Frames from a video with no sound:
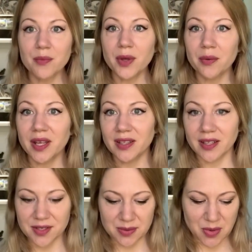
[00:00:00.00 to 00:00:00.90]
But wait,
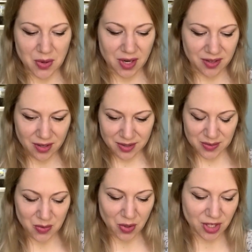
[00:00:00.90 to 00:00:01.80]
there's more. There's
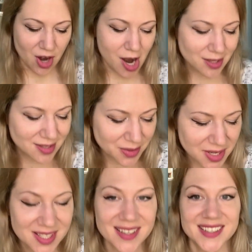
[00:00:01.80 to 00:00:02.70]
more yarn. So
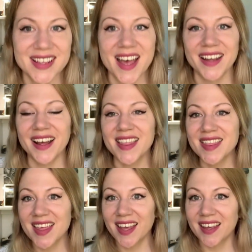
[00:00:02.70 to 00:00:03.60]
as I said, I
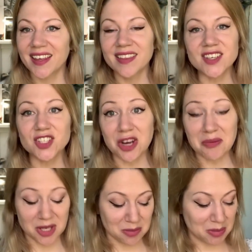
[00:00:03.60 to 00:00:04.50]
think this year
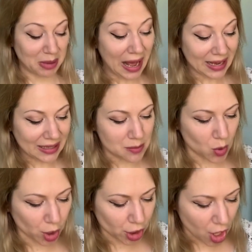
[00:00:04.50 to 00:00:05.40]
I'm going to be buying
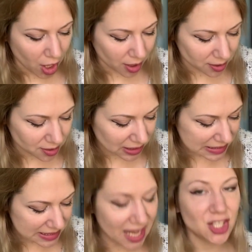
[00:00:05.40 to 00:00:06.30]
more yarn
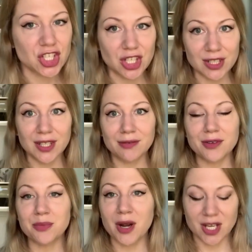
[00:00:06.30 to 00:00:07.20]
intentionally
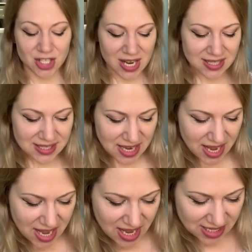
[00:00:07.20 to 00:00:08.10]
for projects.
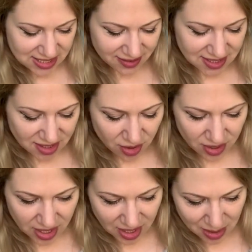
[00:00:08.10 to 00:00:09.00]
And so I did go
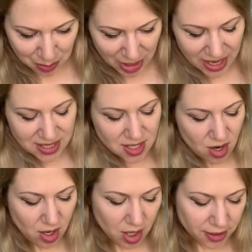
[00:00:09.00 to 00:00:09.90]
ahead and buy
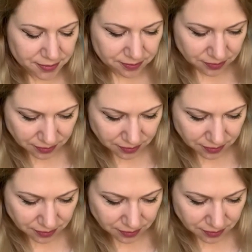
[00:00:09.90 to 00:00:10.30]
yarn.